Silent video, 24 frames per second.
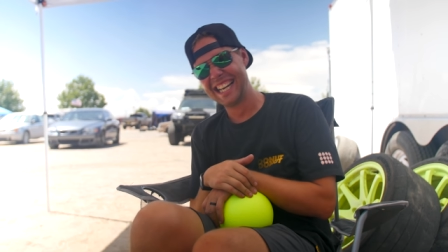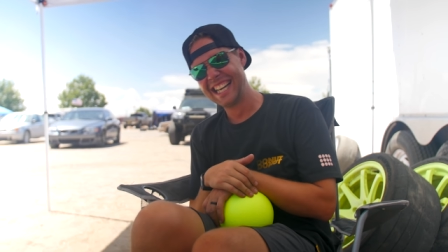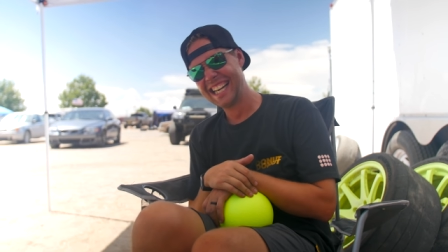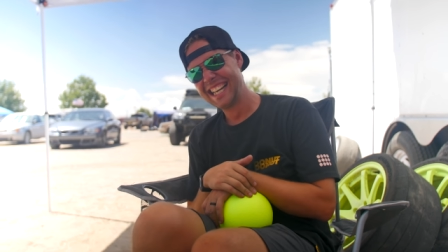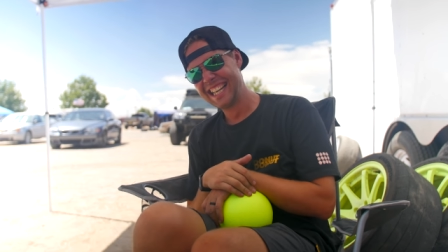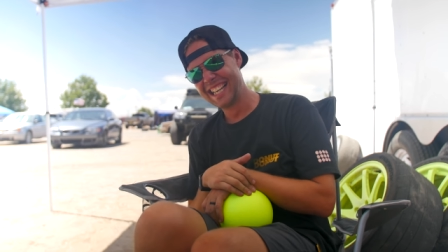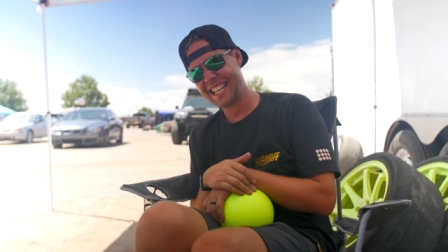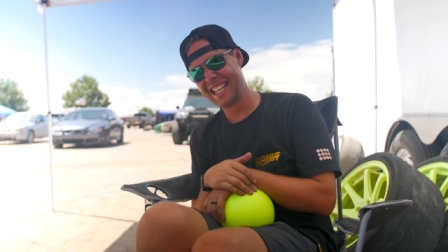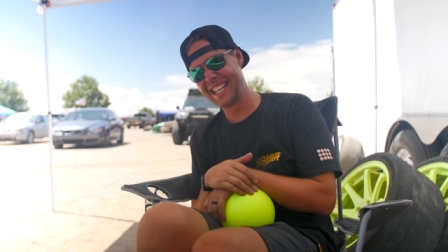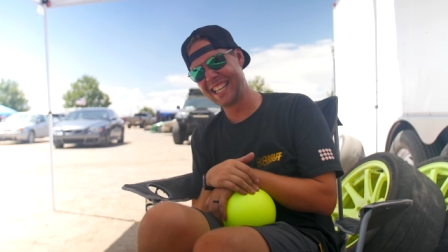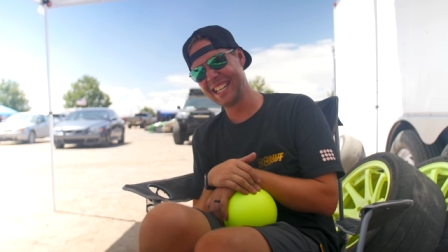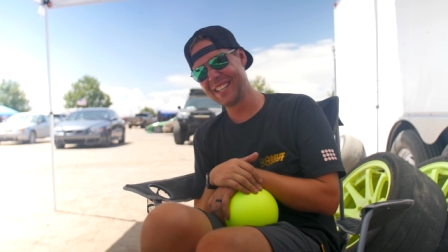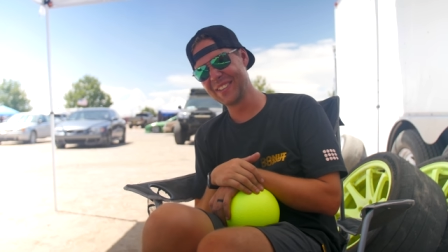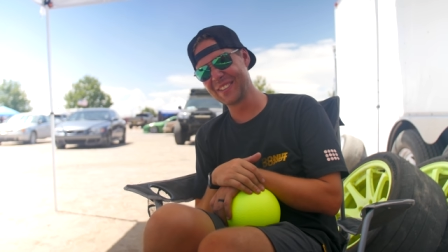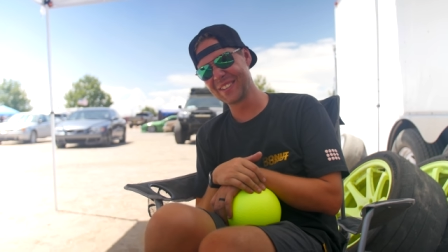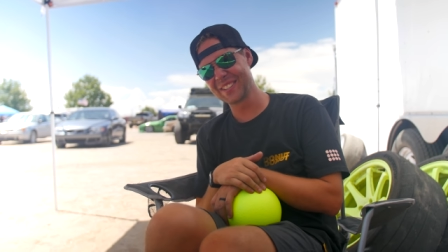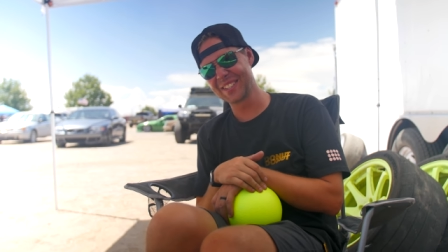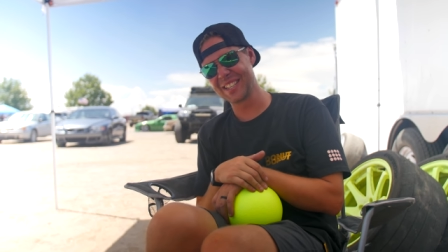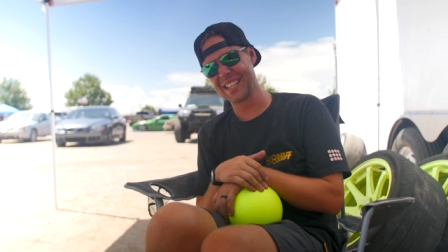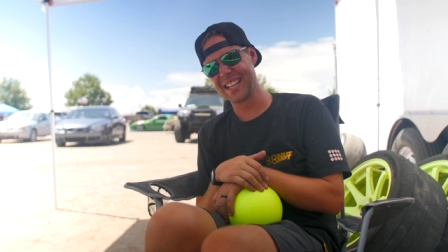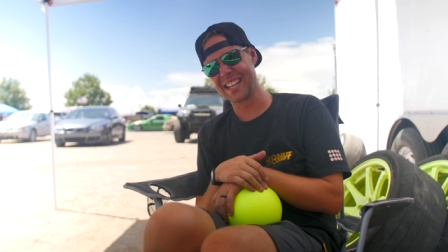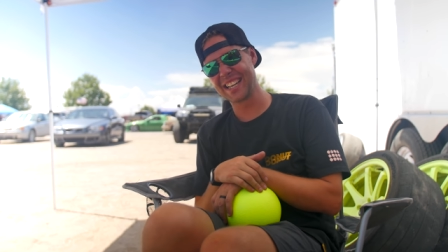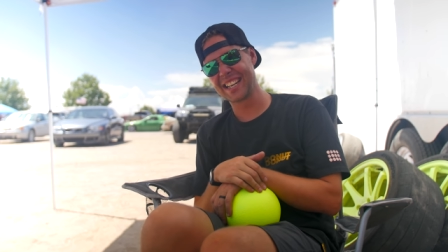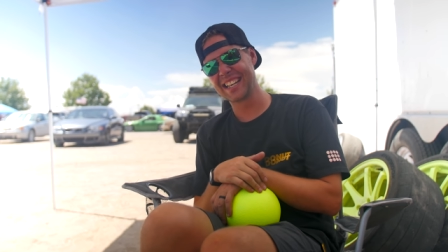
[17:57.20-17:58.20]
and he
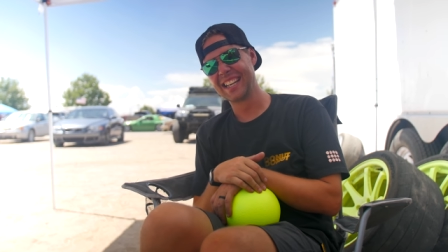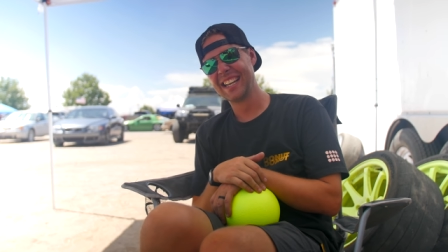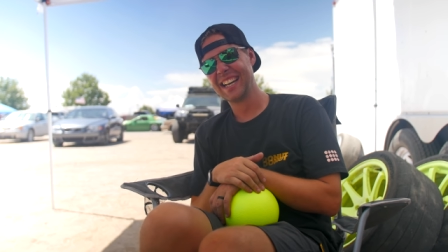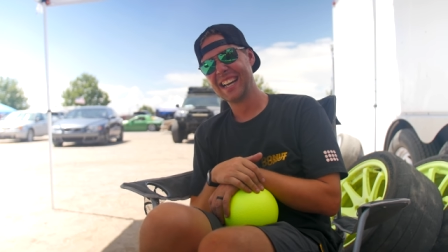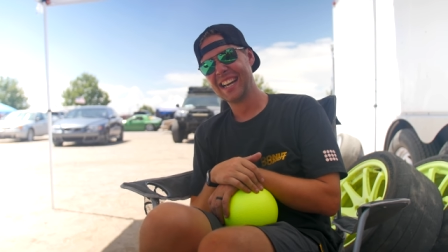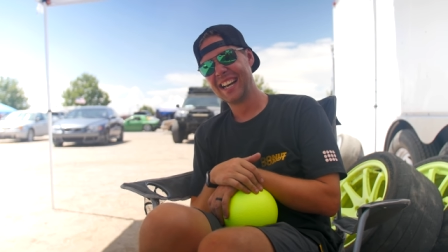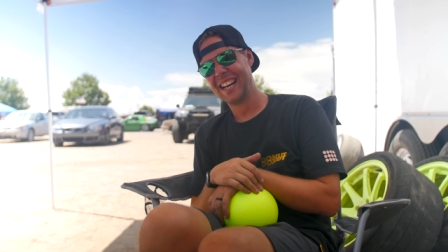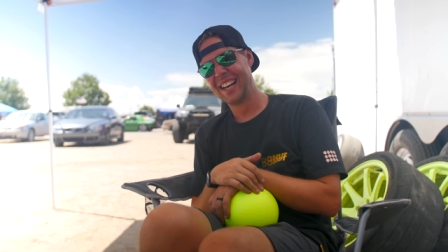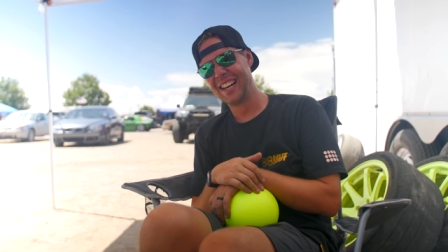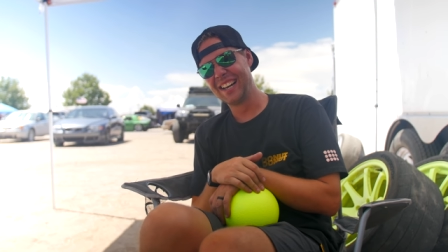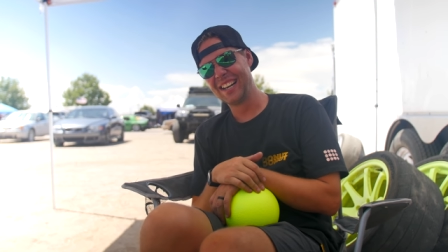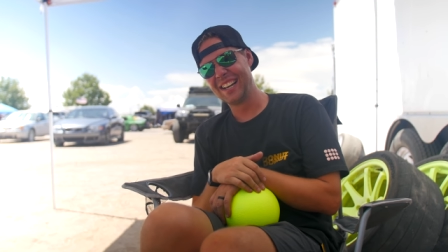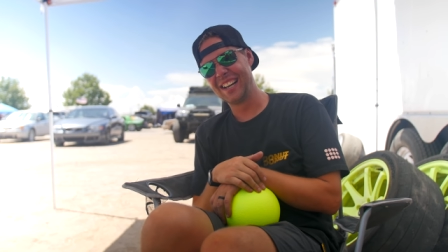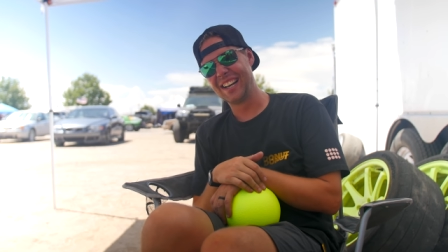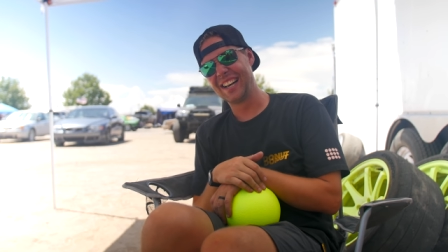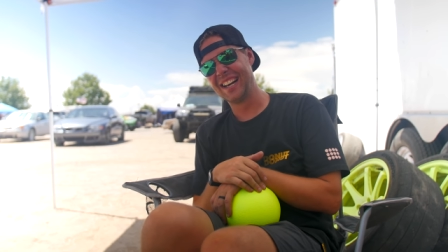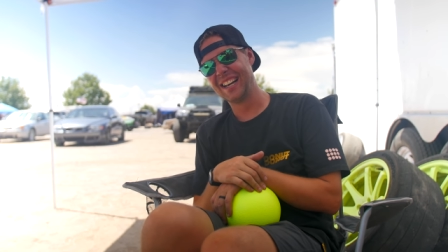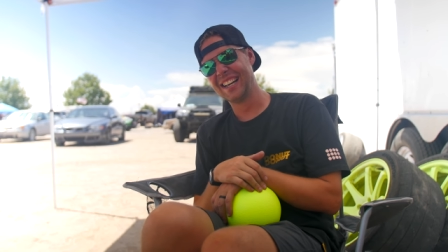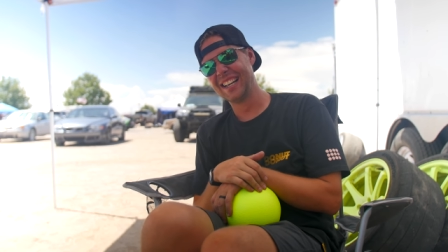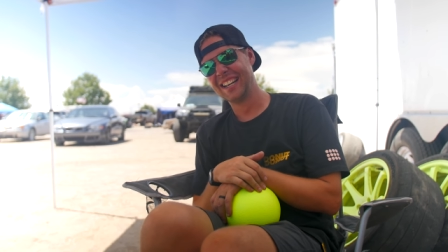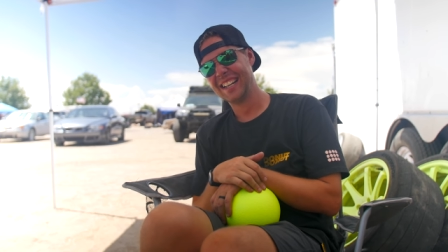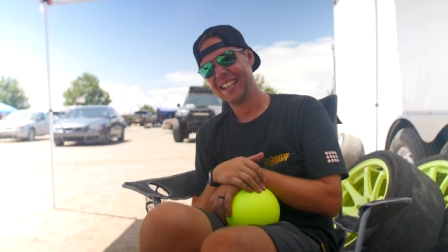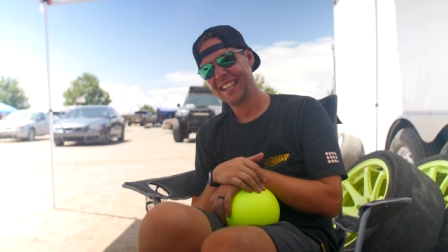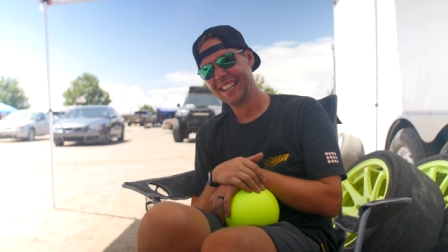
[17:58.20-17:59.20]
was like,
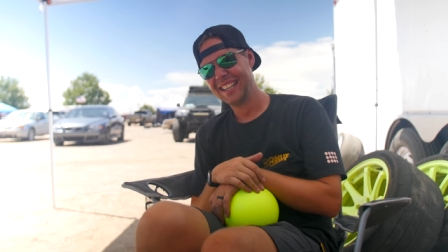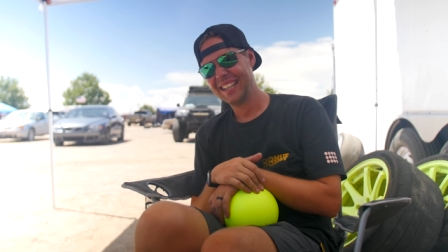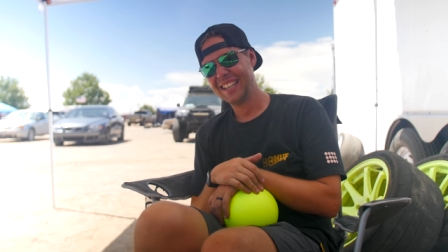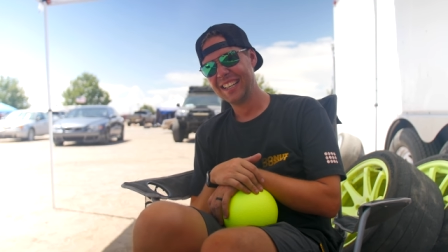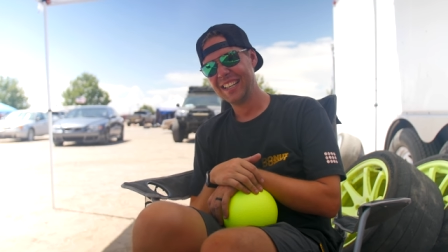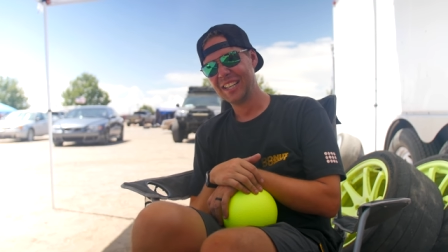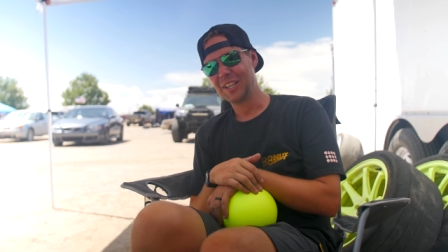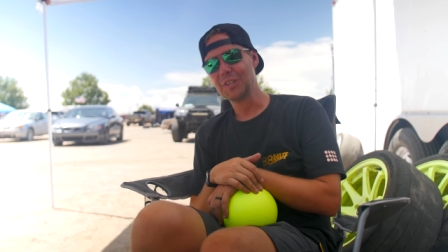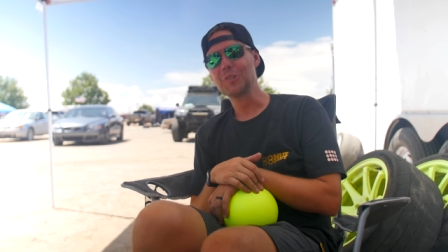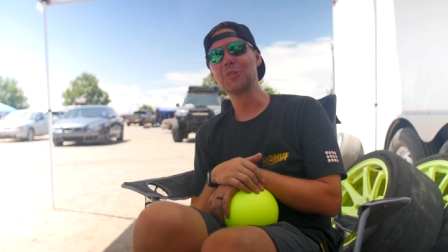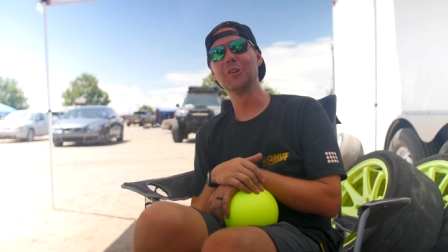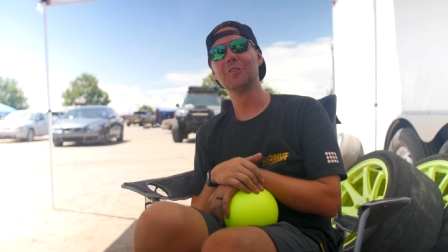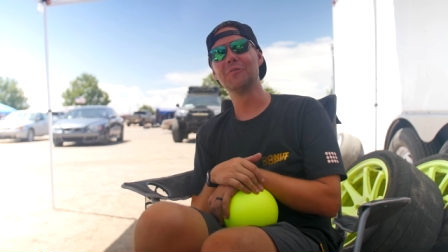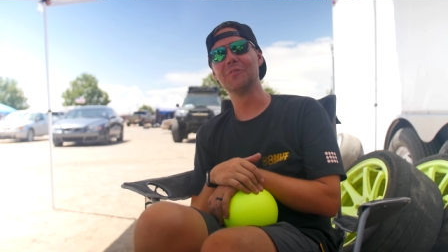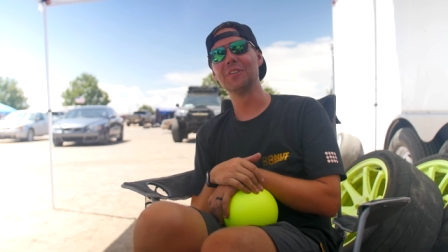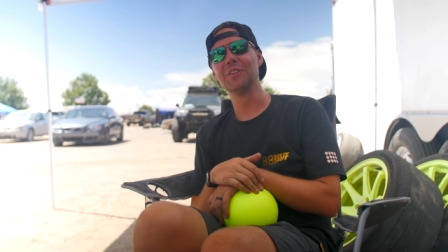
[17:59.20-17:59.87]
huh, good